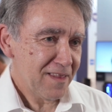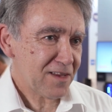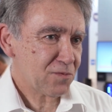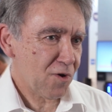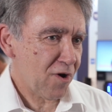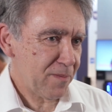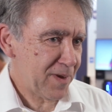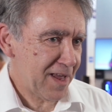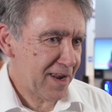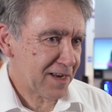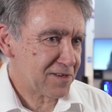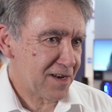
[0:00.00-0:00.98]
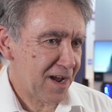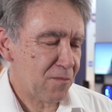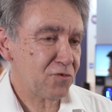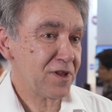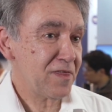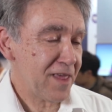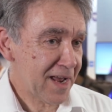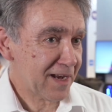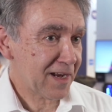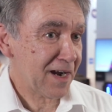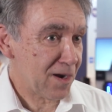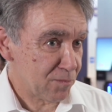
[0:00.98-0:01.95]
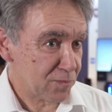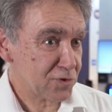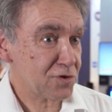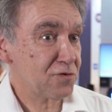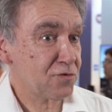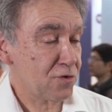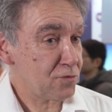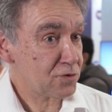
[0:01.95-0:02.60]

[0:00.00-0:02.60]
That's what IPNX enables, and that comes through